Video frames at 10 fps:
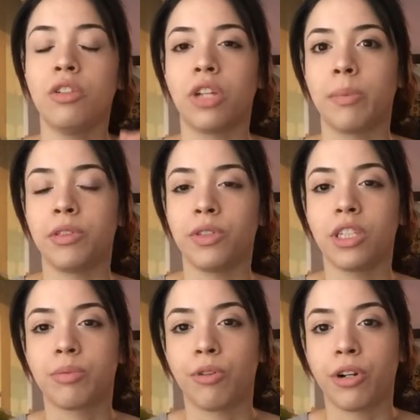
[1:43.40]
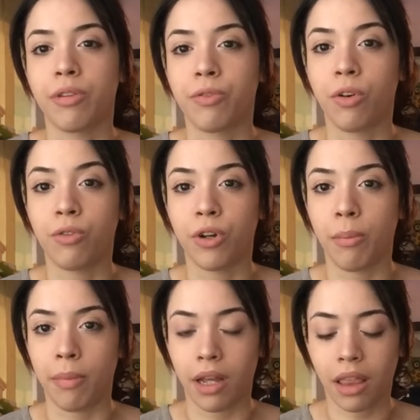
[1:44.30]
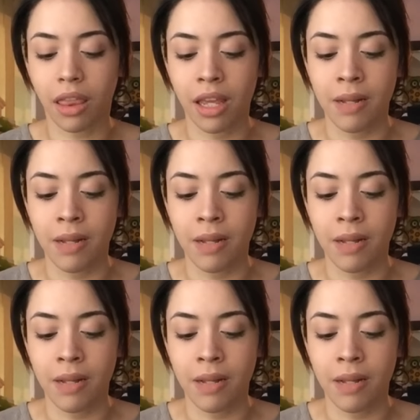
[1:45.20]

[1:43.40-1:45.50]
So I've been doing this program for over a month.